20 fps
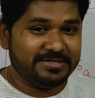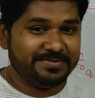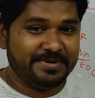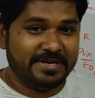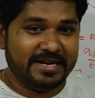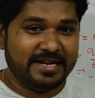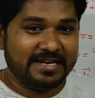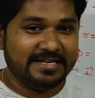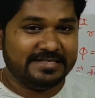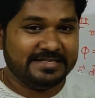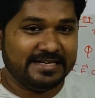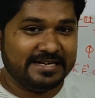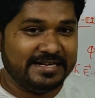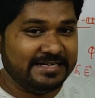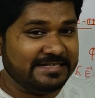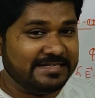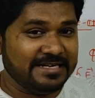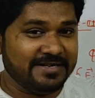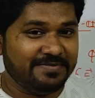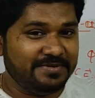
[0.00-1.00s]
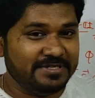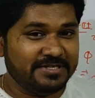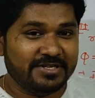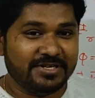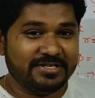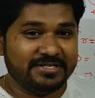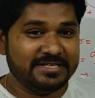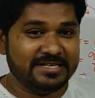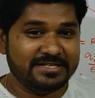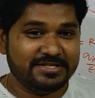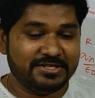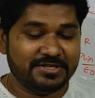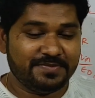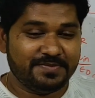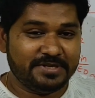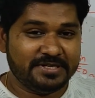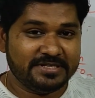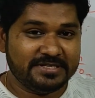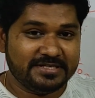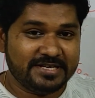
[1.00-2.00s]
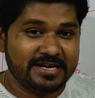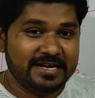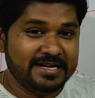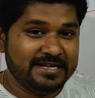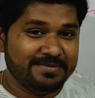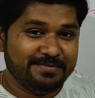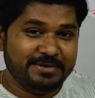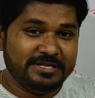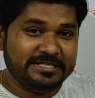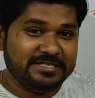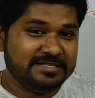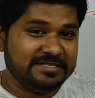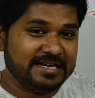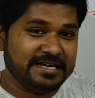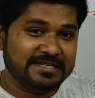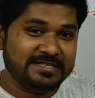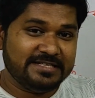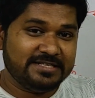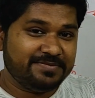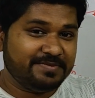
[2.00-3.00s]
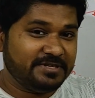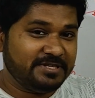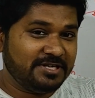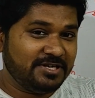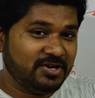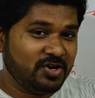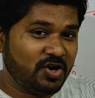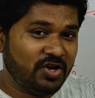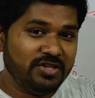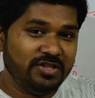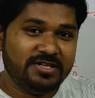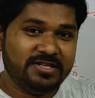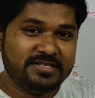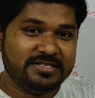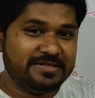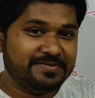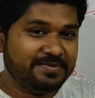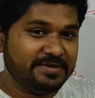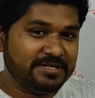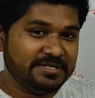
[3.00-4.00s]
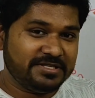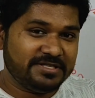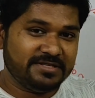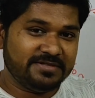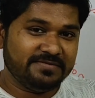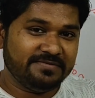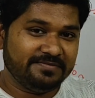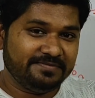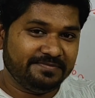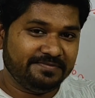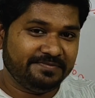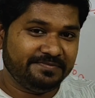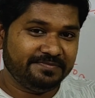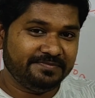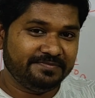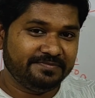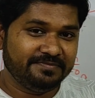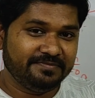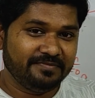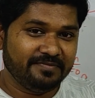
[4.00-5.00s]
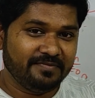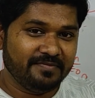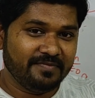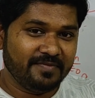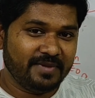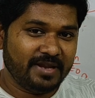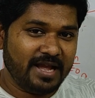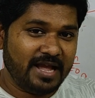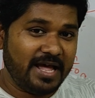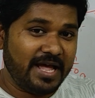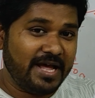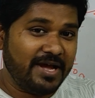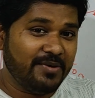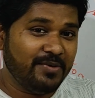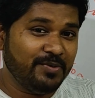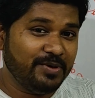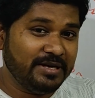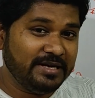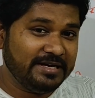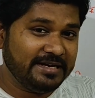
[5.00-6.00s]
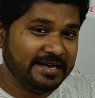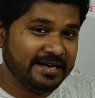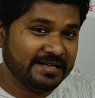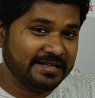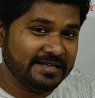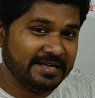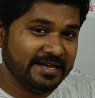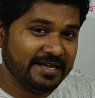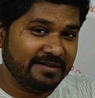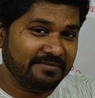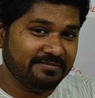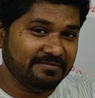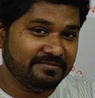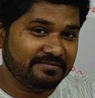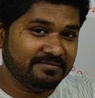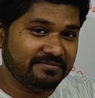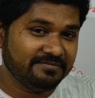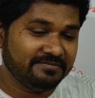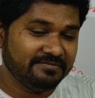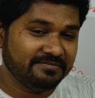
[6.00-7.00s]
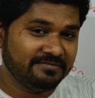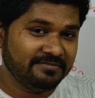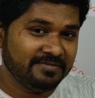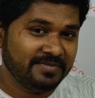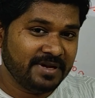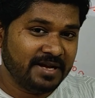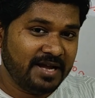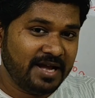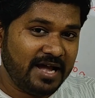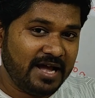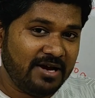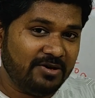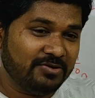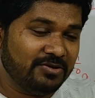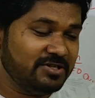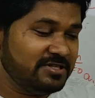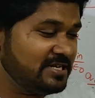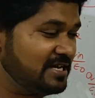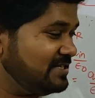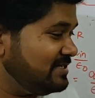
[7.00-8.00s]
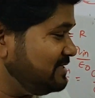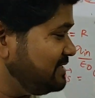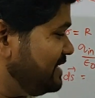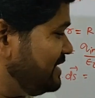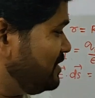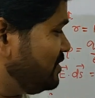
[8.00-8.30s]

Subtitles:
the spherical shell itself is Gaussian surface, means charges present on the surface. How we will take them? How the charges